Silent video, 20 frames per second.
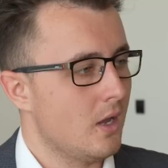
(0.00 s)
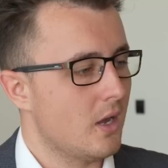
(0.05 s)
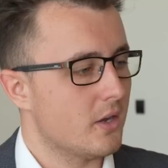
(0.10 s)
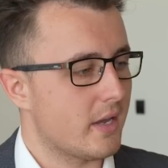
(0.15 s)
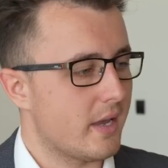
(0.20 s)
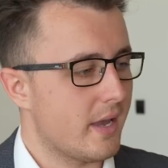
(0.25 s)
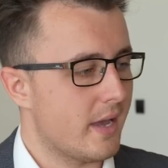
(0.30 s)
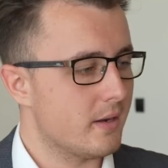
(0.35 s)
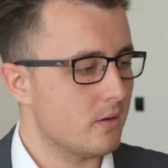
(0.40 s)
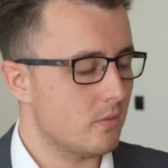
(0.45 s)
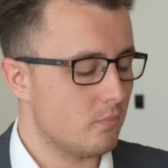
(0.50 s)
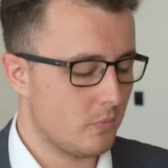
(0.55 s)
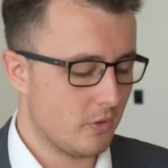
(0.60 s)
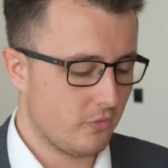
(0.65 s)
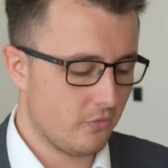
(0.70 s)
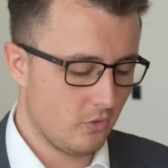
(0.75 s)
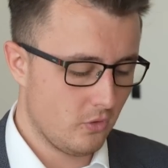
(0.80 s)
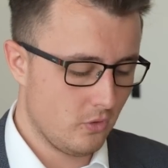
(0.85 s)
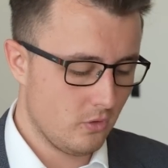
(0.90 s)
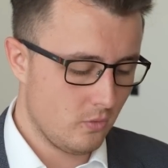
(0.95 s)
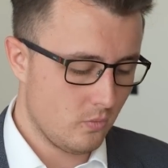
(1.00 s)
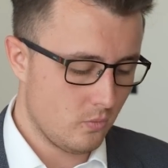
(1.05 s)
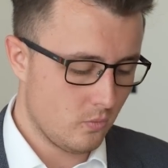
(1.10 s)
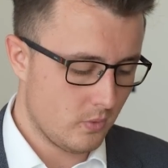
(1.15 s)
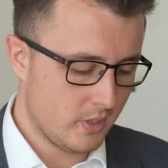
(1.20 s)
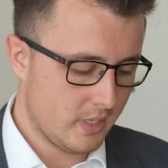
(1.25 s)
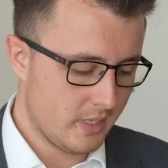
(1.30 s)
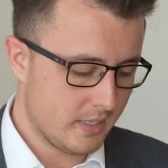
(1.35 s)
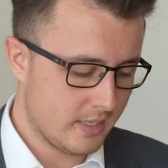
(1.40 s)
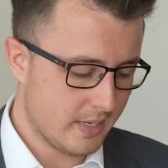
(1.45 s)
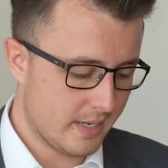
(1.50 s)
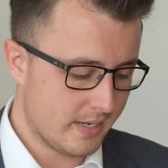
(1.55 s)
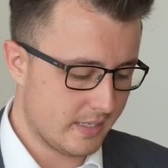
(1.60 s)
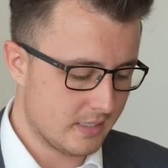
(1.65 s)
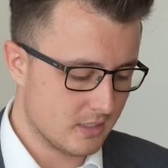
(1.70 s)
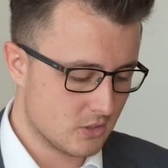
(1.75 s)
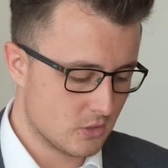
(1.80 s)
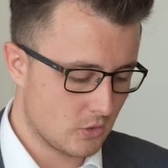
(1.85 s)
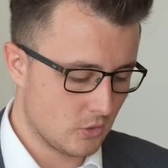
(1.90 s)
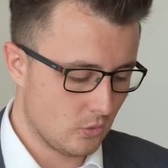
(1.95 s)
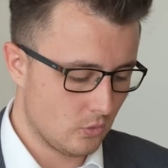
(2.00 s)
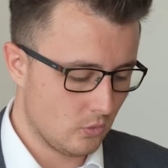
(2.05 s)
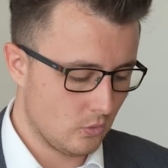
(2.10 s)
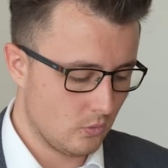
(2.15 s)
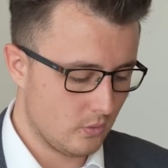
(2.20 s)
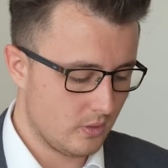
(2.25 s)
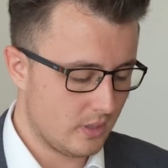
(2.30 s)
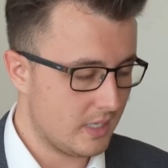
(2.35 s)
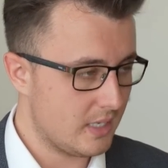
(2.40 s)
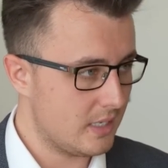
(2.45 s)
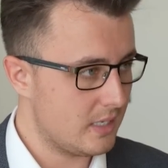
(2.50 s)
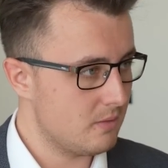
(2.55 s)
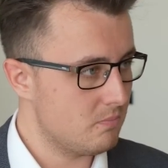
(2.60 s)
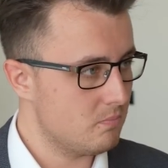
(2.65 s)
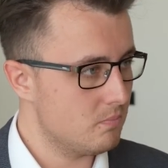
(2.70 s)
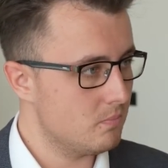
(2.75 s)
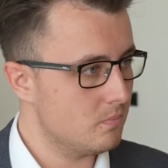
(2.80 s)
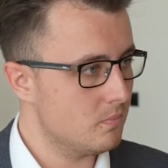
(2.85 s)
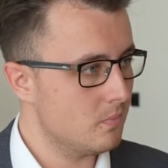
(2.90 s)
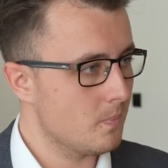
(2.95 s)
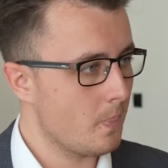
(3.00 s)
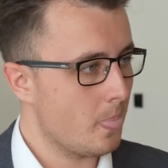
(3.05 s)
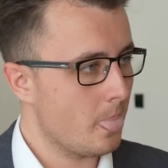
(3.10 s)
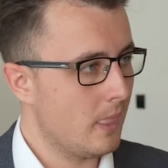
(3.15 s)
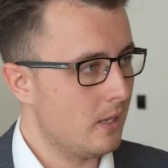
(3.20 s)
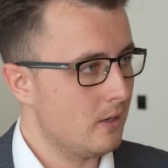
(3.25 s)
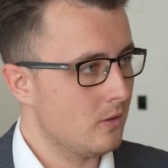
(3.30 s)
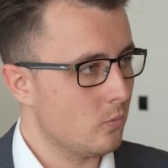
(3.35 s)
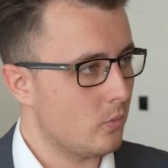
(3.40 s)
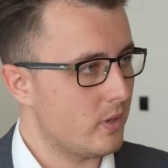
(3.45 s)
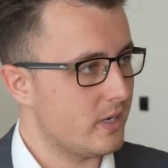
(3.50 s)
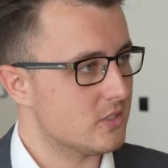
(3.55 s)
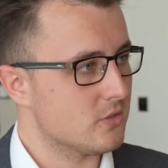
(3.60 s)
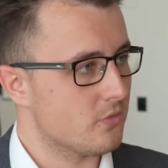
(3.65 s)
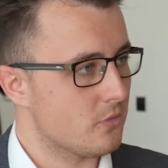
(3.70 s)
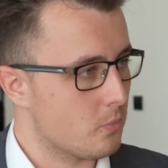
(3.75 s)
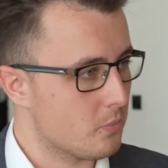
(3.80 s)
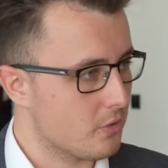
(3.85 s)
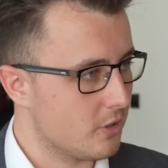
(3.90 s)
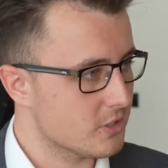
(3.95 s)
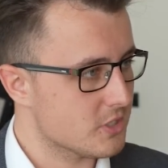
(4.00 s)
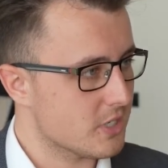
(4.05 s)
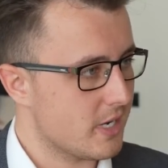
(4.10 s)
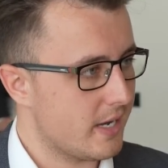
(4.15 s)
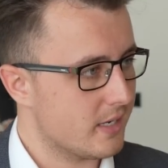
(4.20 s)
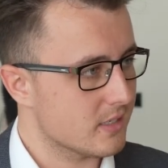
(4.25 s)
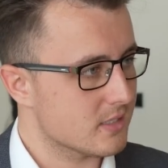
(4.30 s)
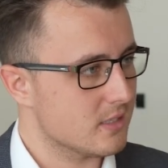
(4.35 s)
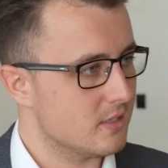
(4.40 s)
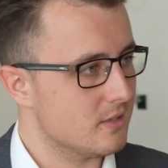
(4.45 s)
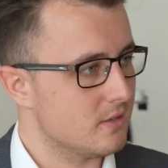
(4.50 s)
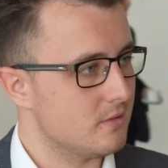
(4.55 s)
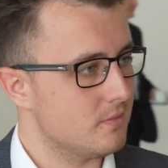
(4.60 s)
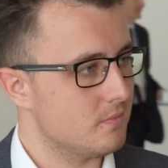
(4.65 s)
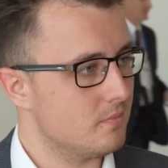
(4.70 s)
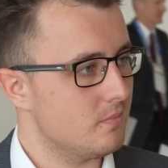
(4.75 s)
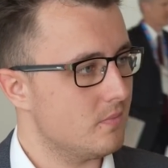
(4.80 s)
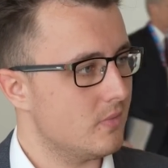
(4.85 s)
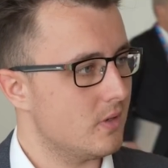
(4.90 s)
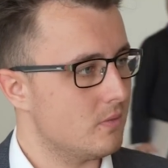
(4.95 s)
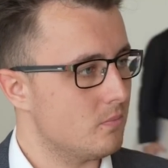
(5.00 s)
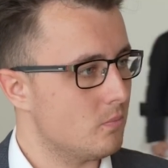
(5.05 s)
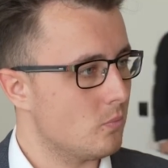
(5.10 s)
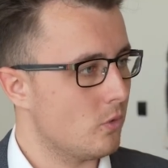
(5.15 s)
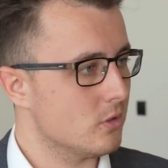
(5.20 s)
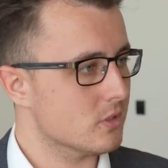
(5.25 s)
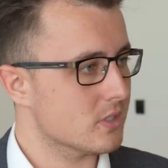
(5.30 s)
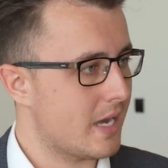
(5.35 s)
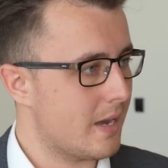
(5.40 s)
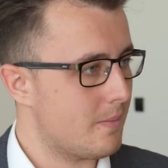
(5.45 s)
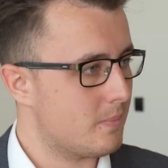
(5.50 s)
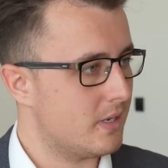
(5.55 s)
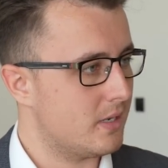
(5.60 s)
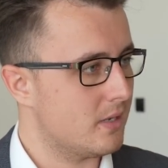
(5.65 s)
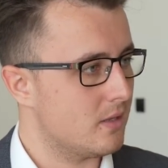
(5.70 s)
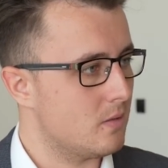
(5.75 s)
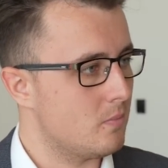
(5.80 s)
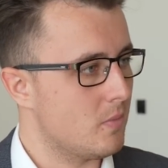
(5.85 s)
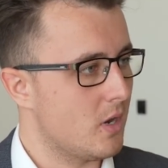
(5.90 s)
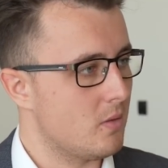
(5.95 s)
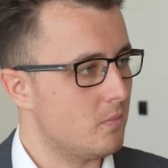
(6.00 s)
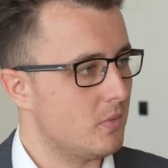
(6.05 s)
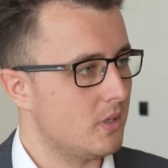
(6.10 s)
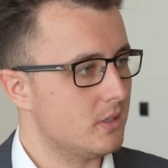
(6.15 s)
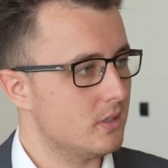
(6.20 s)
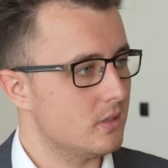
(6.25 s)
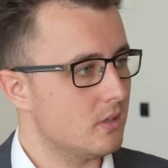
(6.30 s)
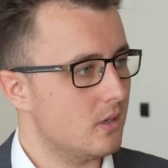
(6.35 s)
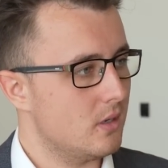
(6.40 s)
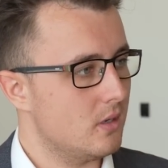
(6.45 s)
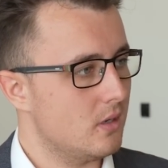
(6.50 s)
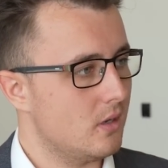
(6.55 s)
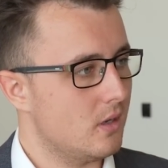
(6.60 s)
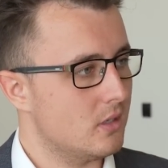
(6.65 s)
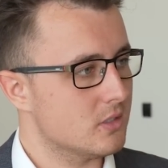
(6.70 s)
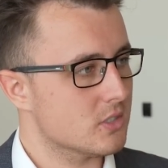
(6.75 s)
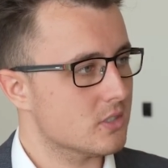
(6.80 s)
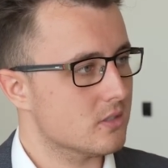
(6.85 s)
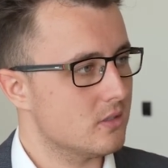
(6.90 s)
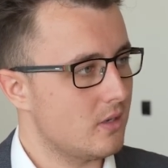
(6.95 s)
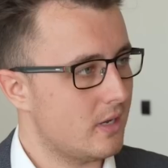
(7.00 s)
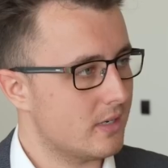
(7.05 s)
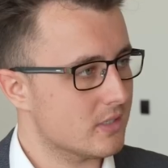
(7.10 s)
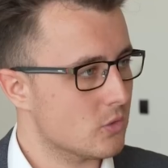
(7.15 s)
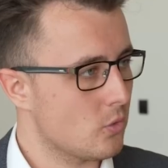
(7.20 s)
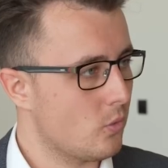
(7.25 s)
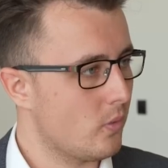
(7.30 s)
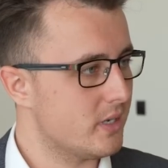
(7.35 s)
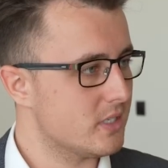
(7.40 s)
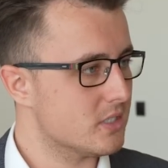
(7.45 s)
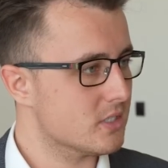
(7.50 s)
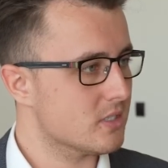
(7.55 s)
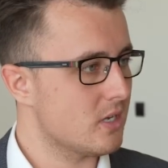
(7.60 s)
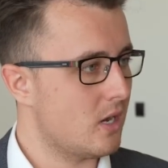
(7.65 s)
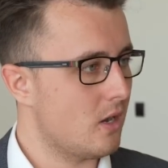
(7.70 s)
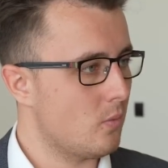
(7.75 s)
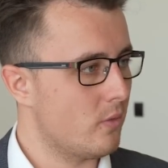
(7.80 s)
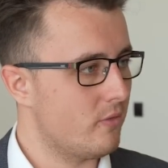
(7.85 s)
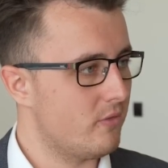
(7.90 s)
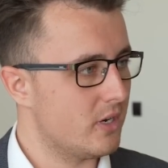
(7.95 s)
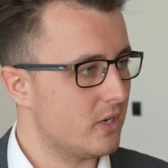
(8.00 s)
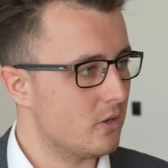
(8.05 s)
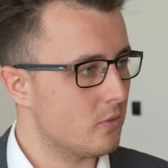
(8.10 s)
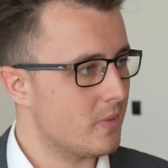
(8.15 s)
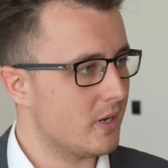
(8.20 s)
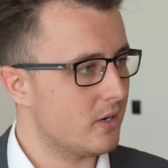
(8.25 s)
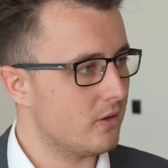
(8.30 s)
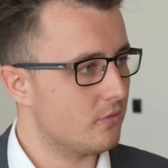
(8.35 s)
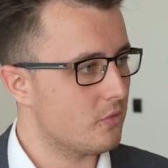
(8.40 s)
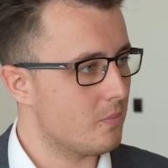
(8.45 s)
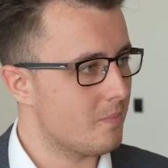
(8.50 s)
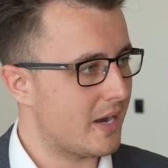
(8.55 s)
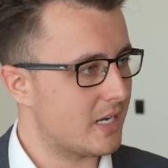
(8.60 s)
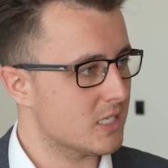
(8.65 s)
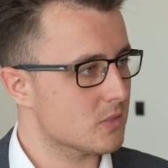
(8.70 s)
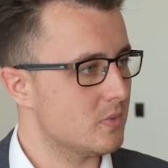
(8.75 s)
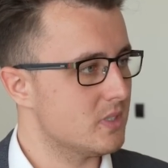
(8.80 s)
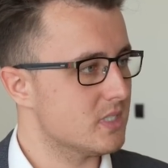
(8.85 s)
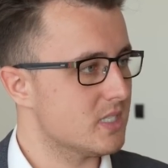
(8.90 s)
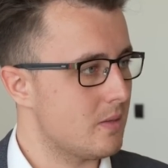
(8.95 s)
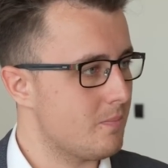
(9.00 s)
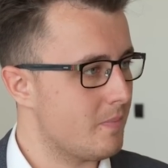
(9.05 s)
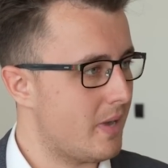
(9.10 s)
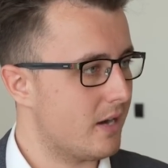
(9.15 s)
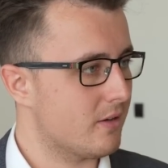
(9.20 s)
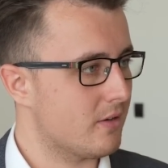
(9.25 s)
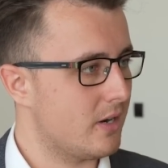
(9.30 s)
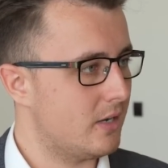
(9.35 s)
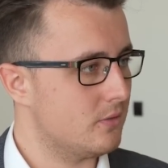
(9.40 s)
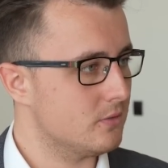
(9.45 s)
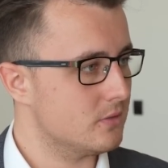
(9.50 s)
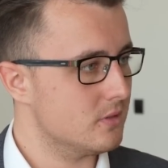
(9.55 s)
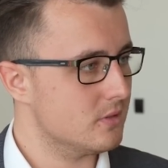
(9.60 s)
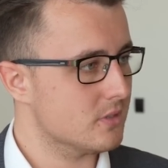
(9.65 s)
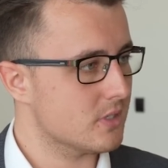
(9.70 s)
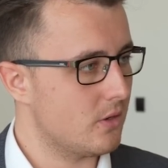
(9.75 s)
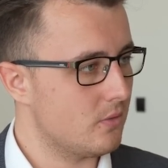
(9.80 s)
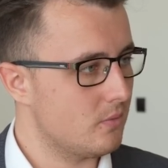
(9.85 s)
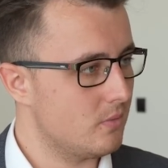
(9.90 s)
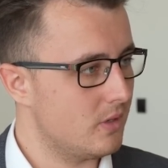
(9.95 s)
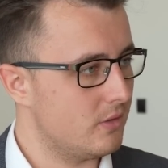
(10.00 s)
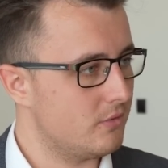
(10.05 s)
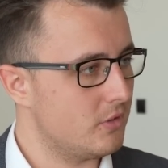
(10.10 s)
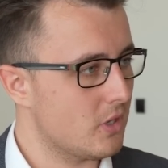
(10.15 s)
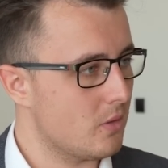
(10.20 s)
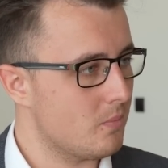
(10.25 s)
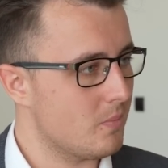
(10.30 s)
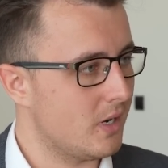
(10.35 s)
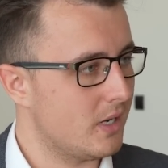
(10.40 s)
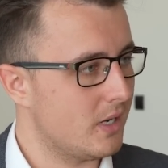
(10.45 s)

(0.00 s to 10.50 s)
Okay, and before we get into the weeds of the project and, and what's happening at the moment, mm. I just like to always start with a little bit of management team background. So, sure. if you don't